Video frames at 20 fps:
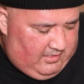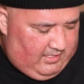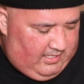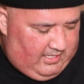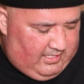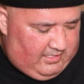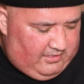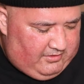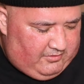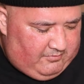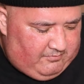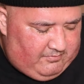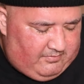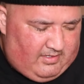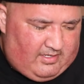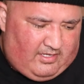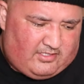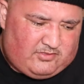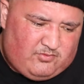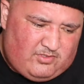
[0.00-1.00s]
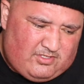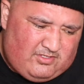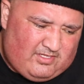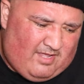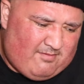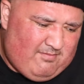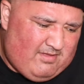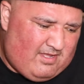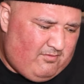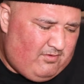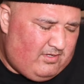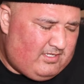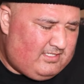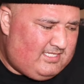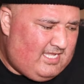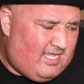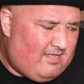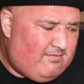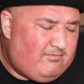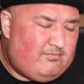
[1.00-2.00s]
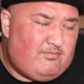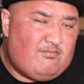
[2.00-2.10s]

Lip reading: And I was wondering, like, man, what is that?